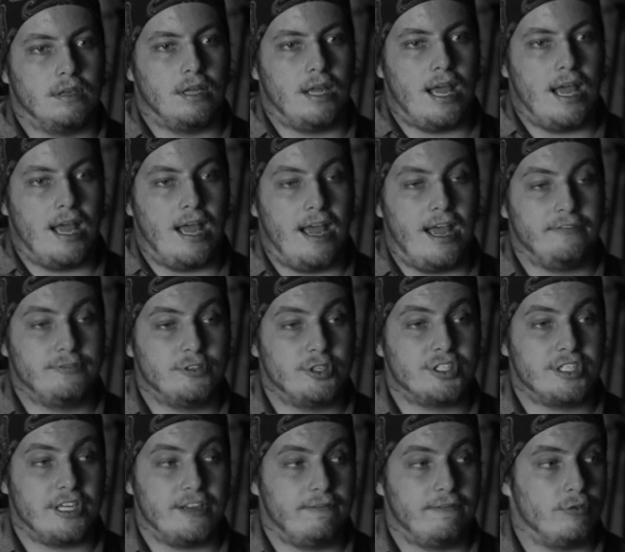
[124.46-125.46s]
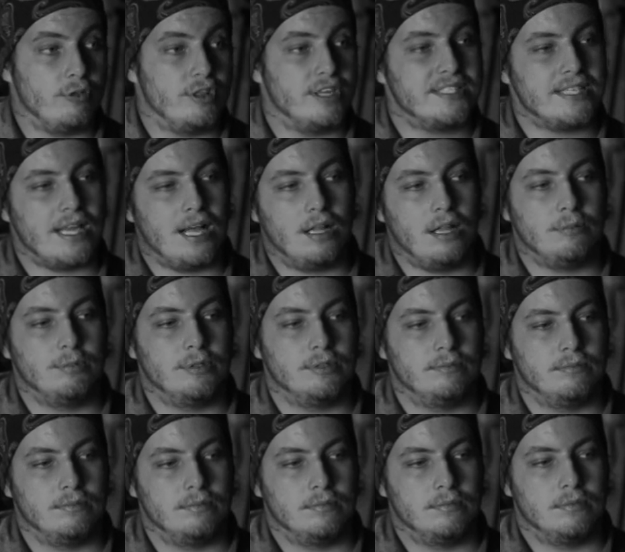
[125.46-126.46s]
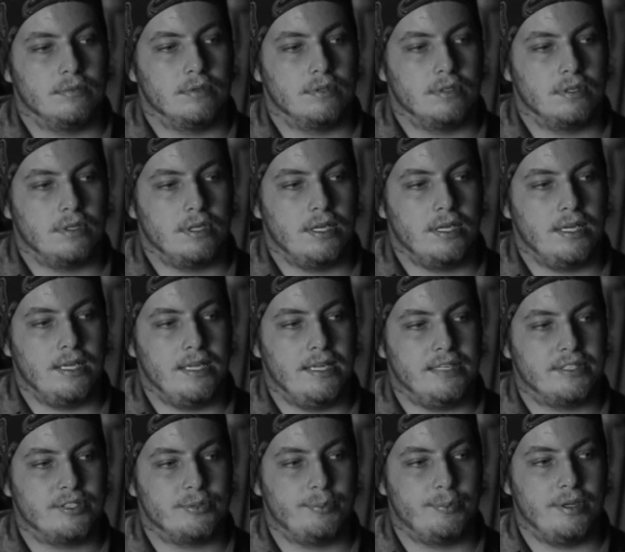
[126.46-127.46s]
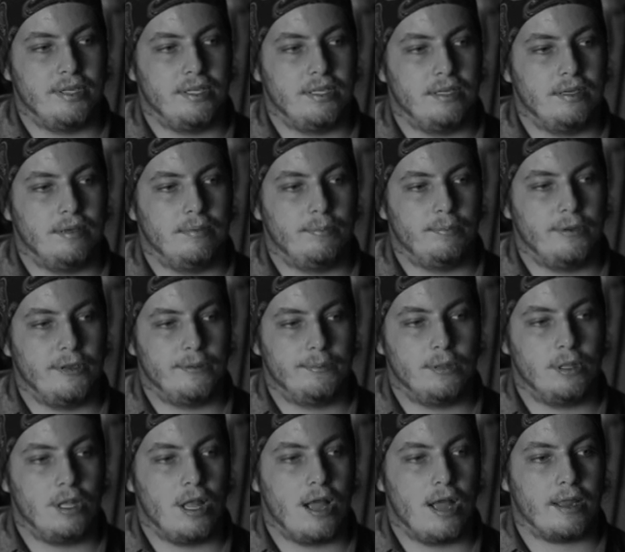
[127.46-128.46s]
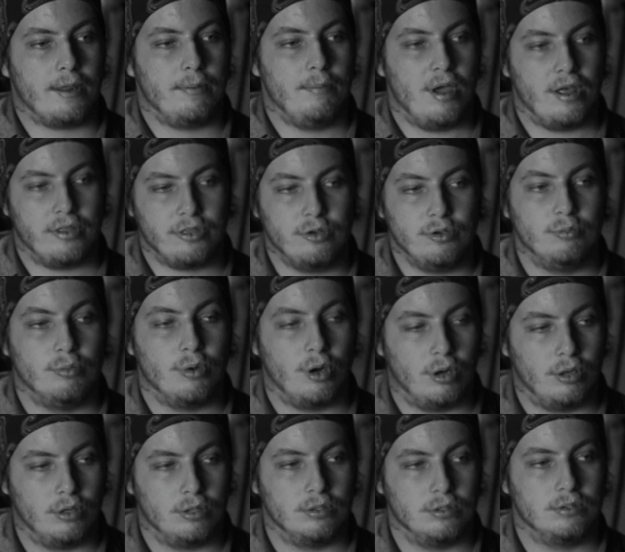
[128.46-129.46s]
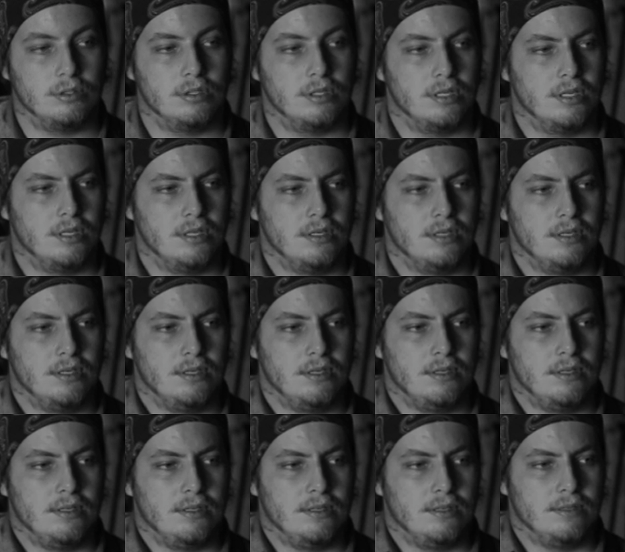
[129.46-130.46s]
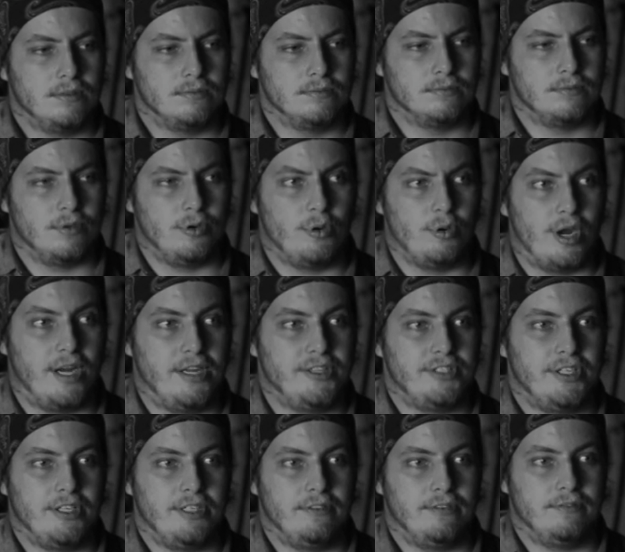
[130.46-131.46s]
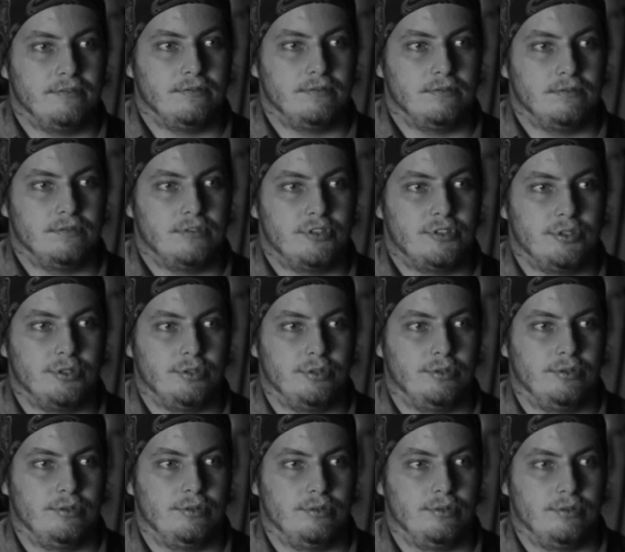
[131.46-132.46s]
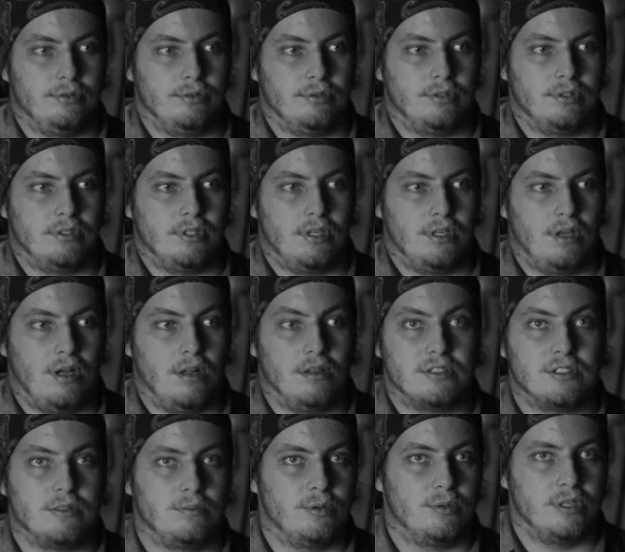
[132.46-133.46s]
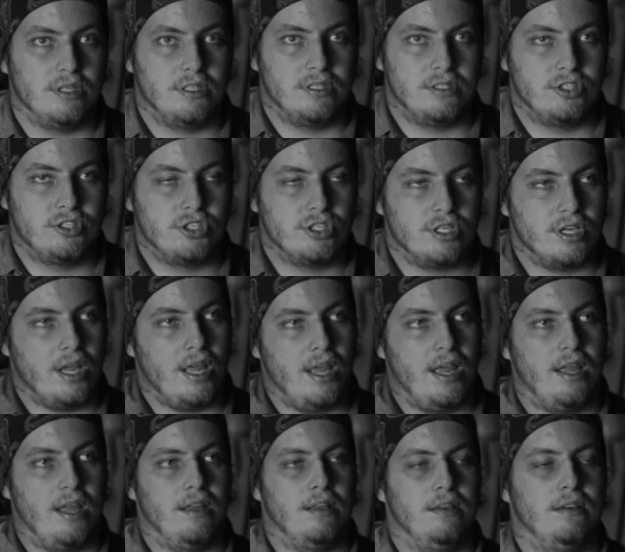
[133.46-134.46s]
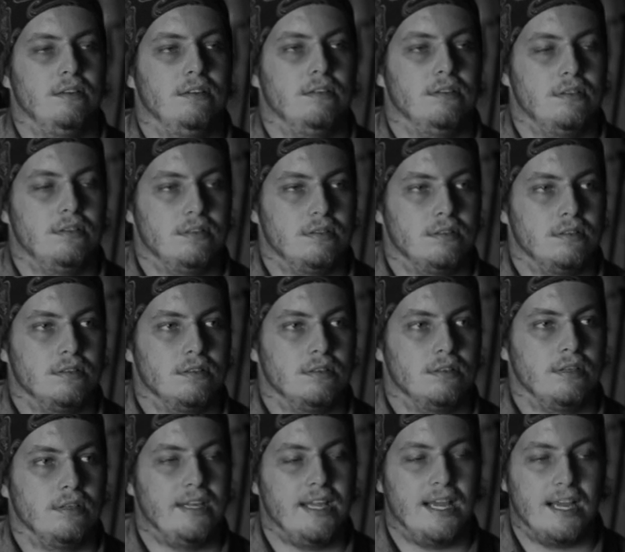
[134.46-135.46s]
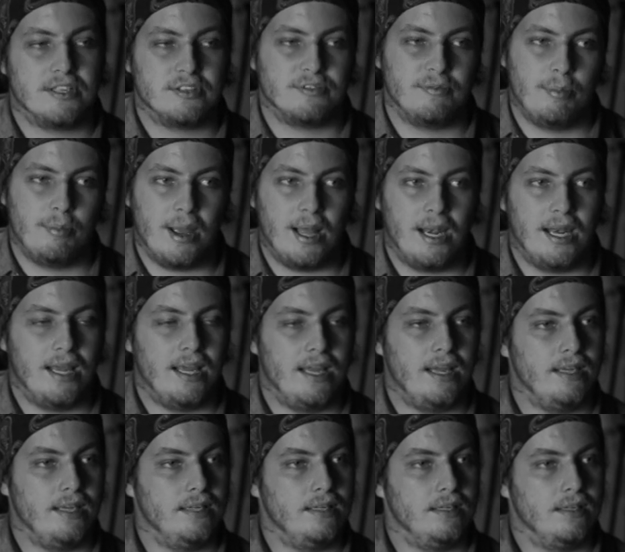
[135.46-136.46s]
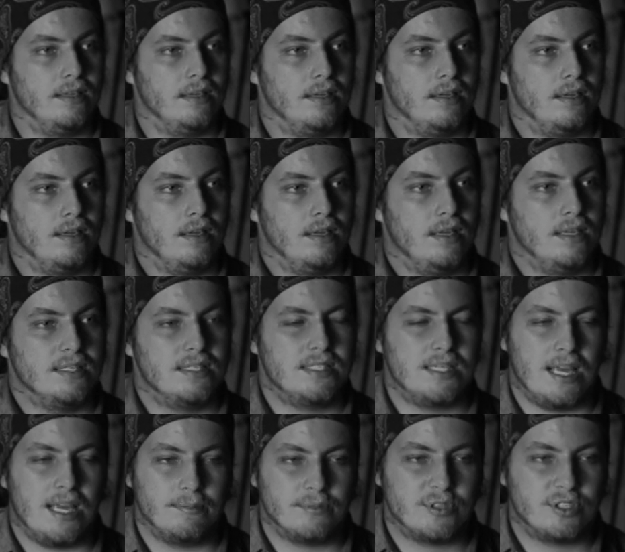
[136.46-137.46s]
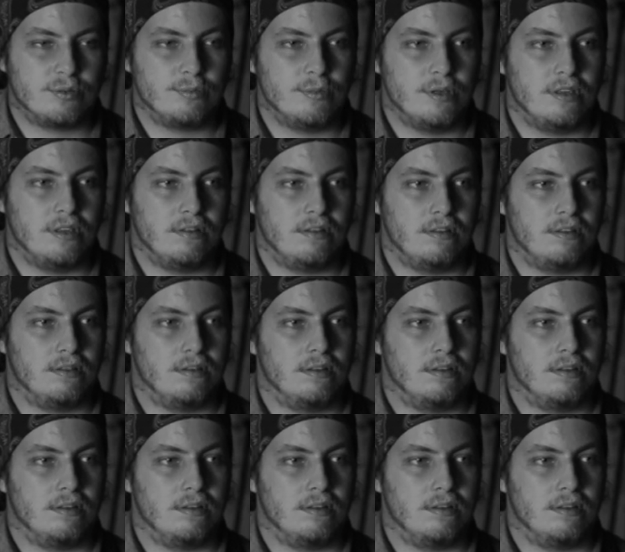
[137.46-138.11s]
I have to say for this album it's been people like Matthew Mole ranging to Alter Bridge and Gangs of Ballet, Sam Smith,